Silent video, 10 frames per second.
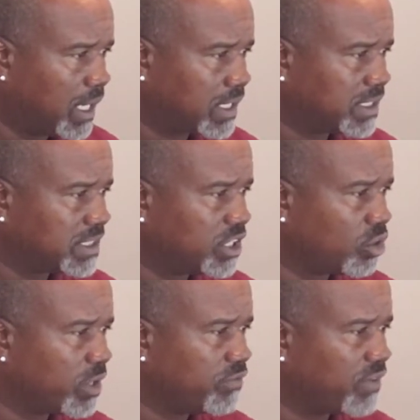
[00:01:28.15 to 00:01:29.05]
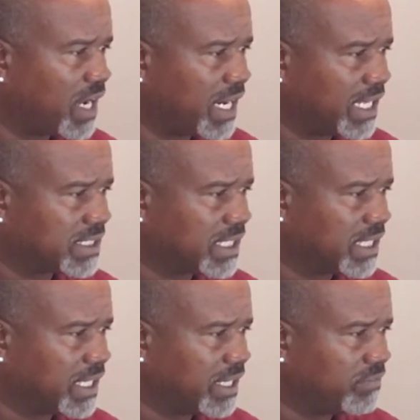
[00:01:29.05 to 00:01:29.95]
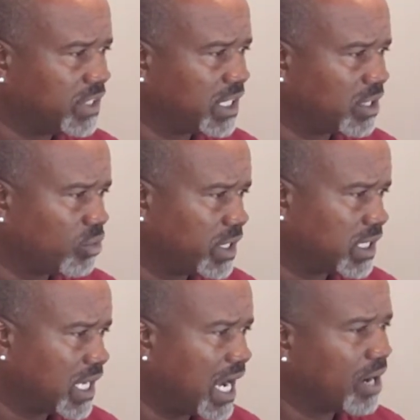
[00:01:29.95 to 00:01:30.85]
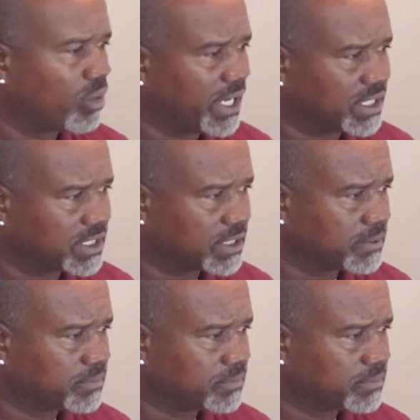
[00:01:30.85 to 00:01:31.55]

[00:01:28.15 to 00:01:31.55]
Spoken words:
Consider refinancing if dealing with high rates.